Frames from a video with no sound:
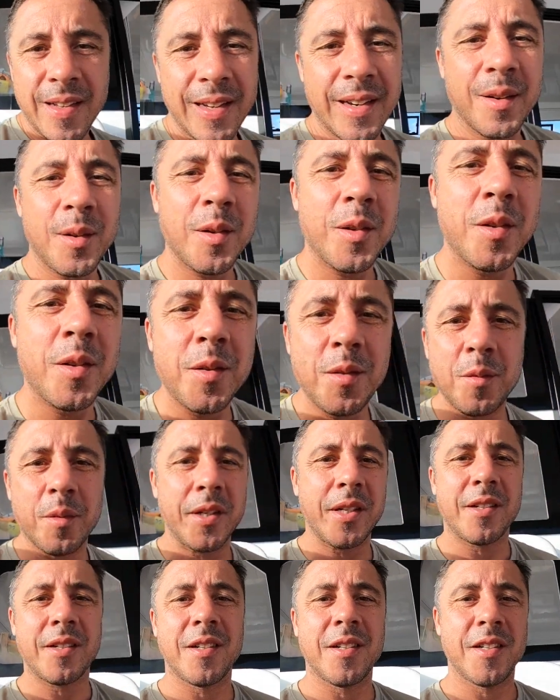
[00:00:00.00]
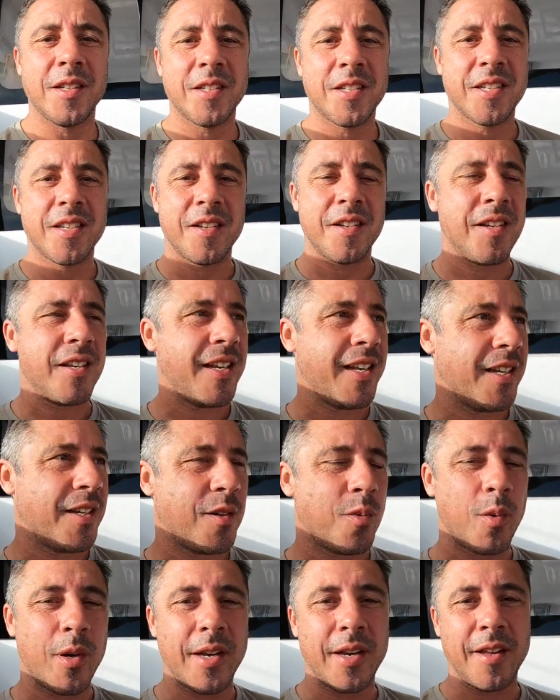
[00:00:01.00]
Hello, we're uh, Sunday
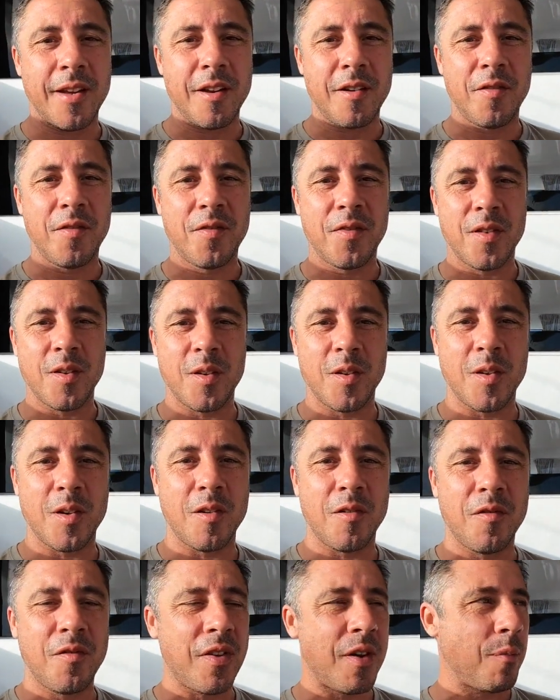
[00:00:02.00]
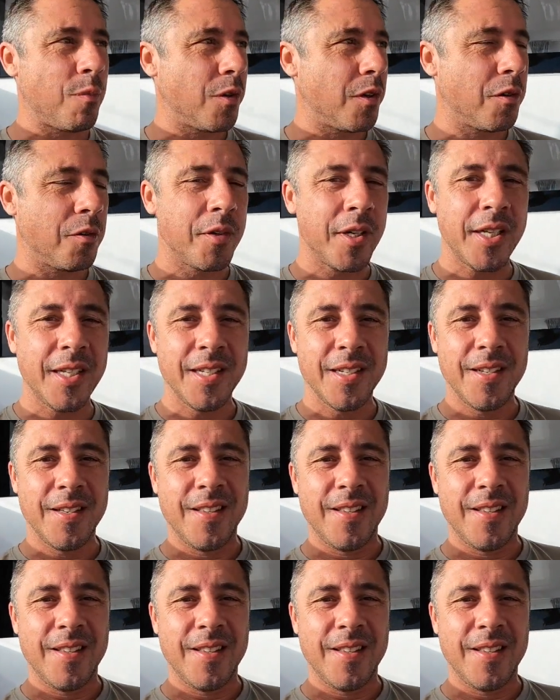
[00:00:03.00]
20th uh, February,